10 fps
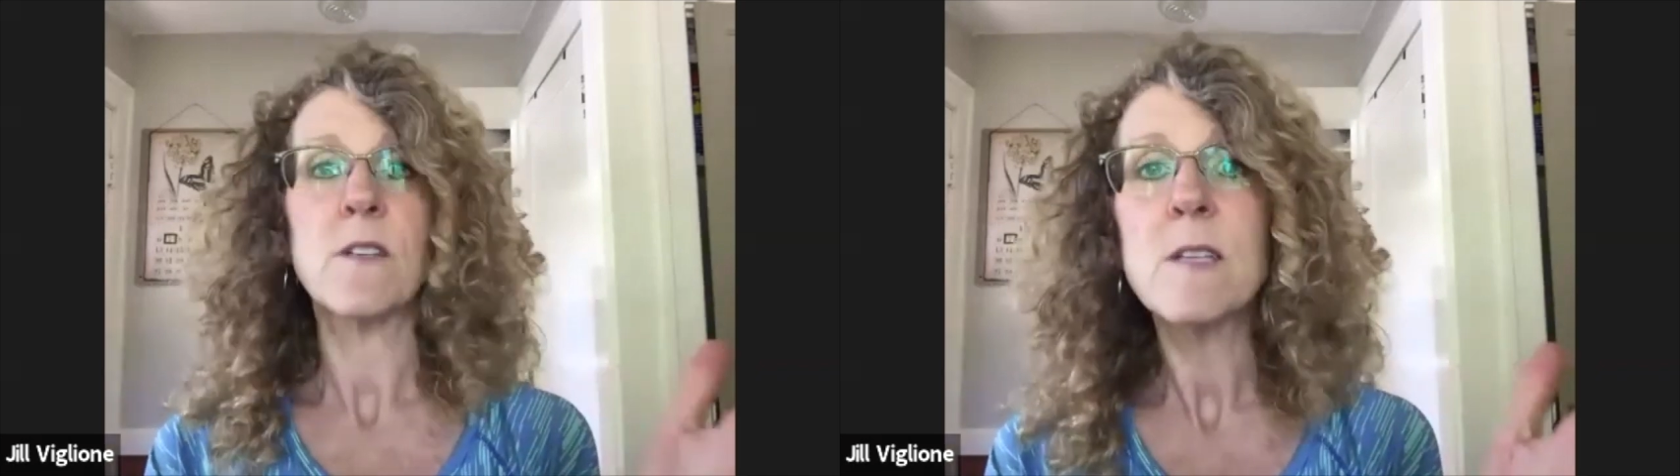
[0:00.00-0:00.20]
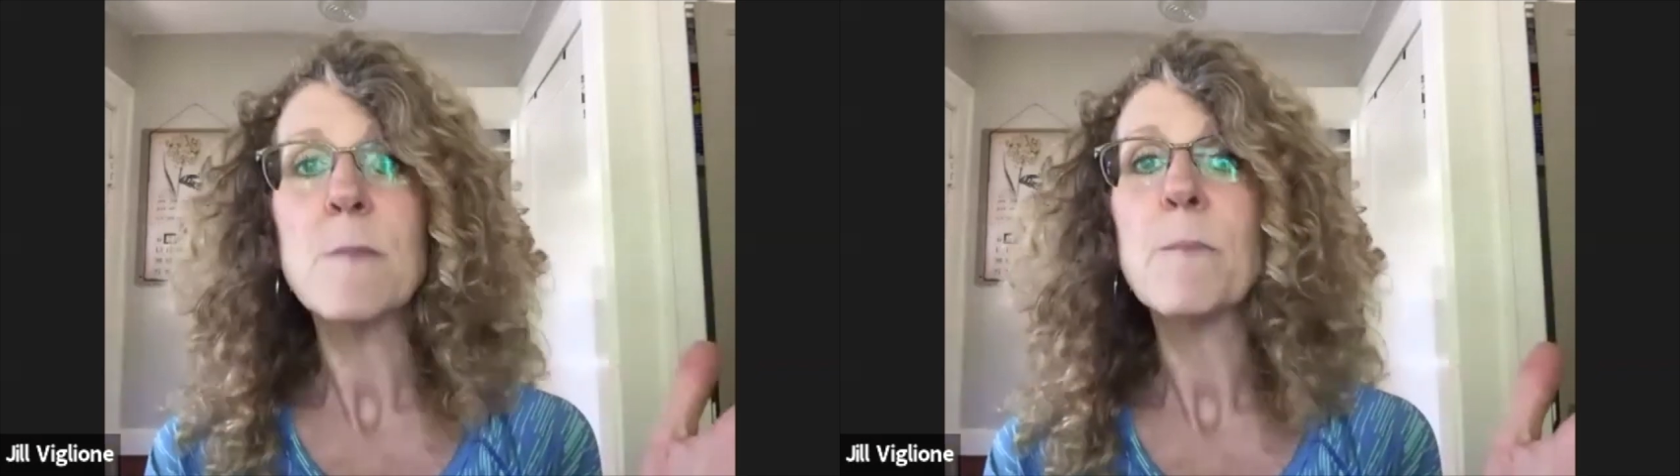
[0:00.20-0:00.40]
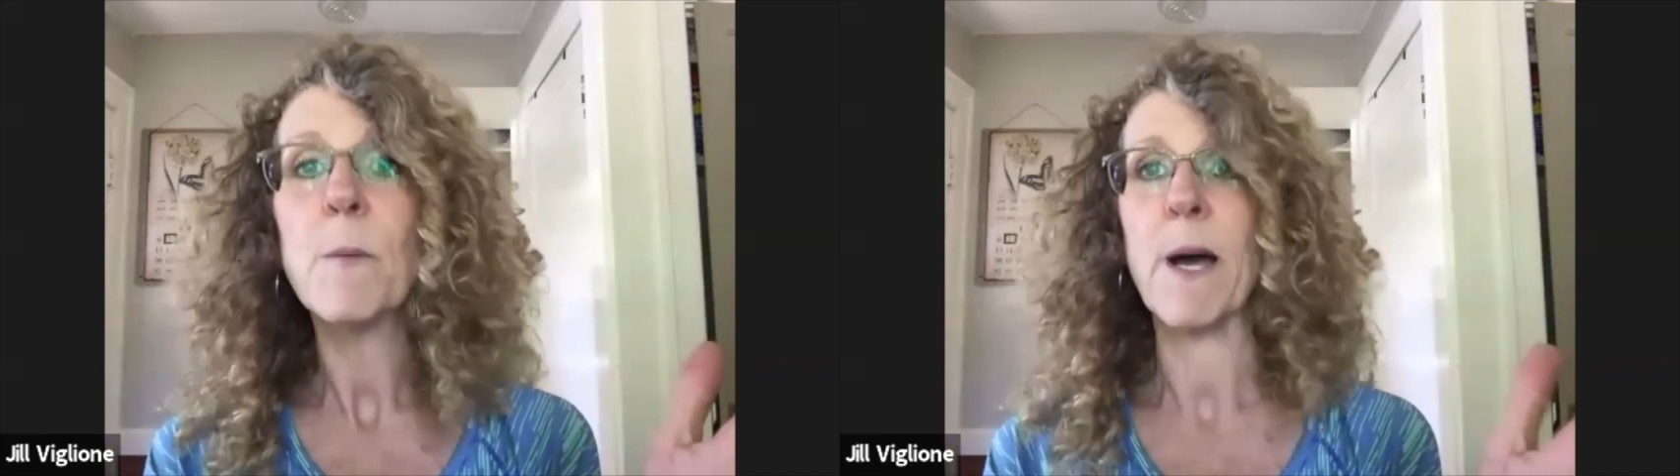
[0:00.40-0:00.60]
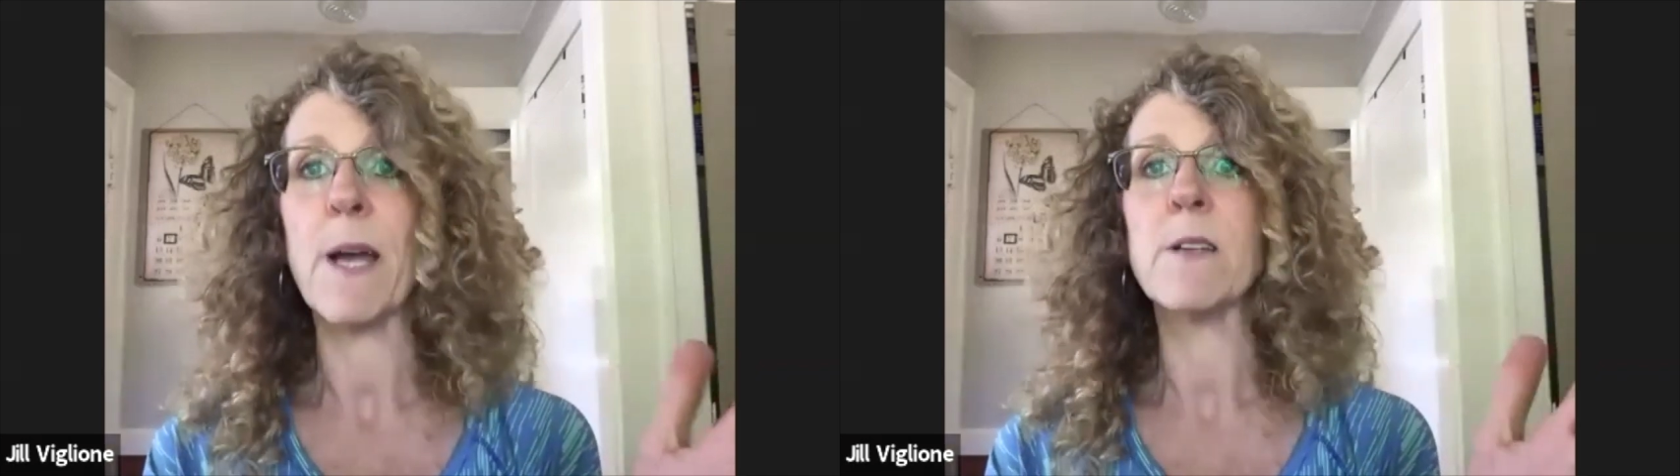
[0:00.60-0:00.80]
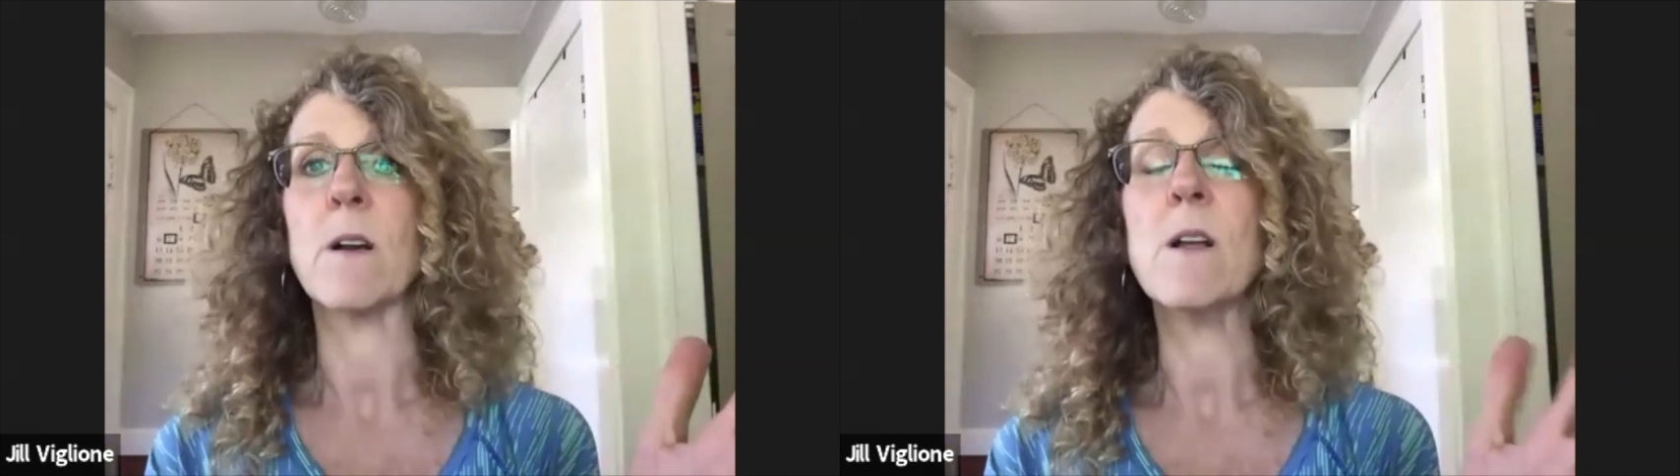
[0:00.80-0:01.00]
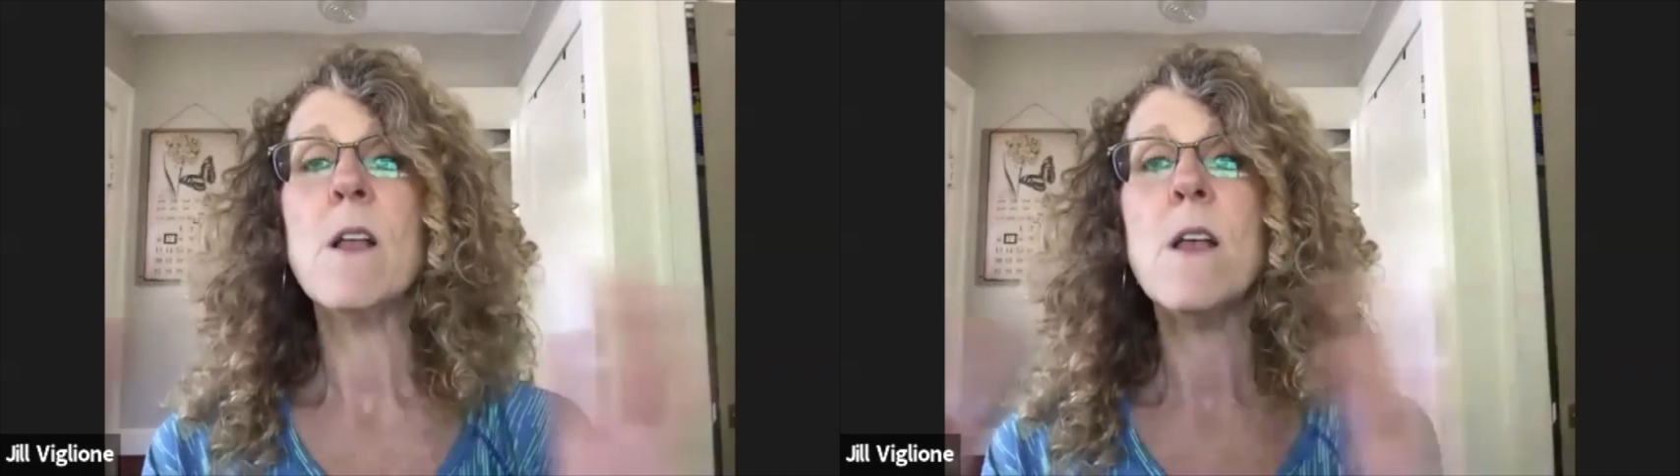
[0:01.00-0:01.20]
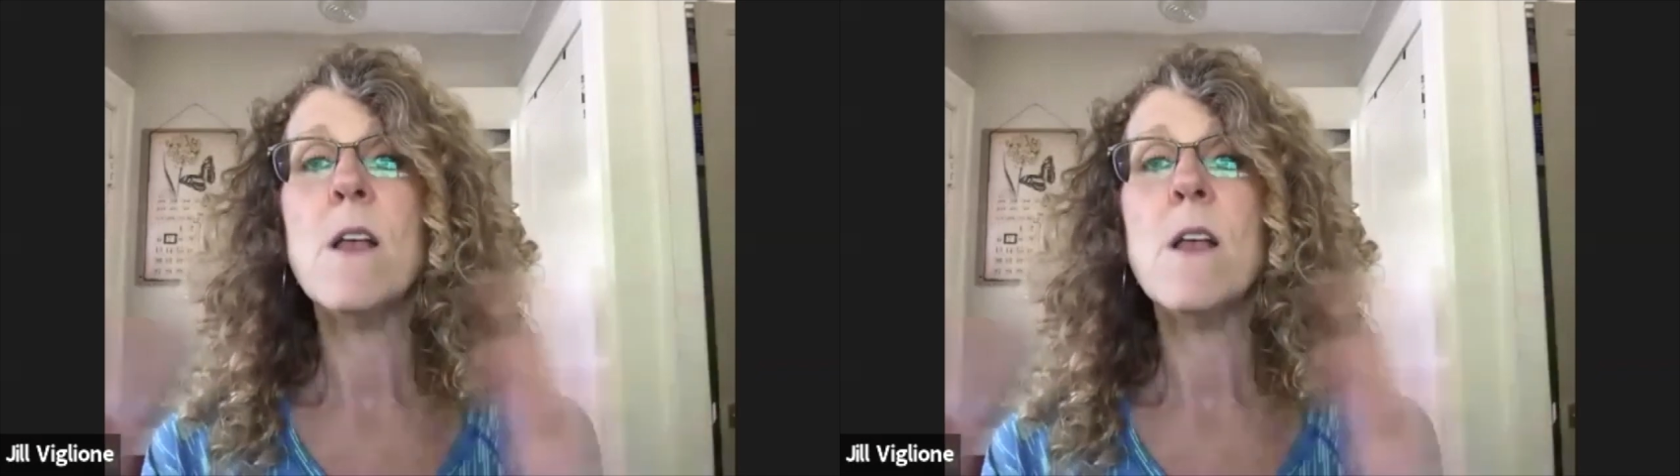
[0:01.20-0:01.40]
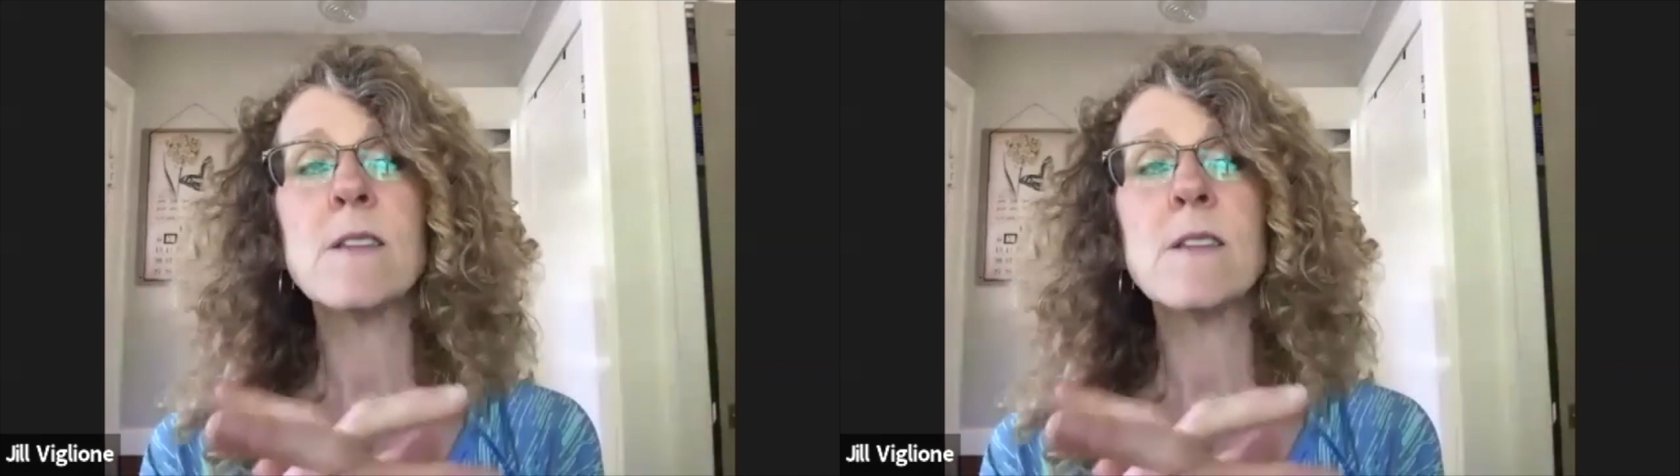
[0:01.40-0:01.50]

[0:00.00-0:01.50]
or just a simple binder.